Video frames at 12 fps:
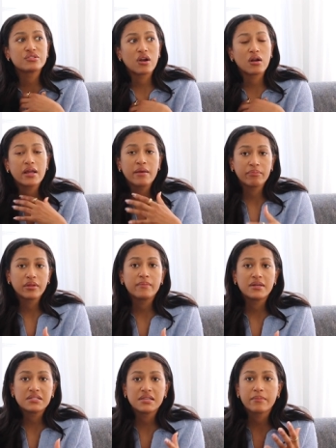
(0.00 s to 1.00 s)
start
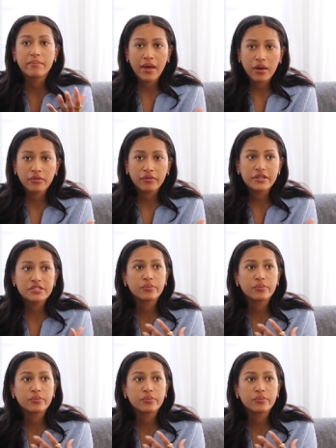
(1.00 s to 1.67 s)
implementing boundaries,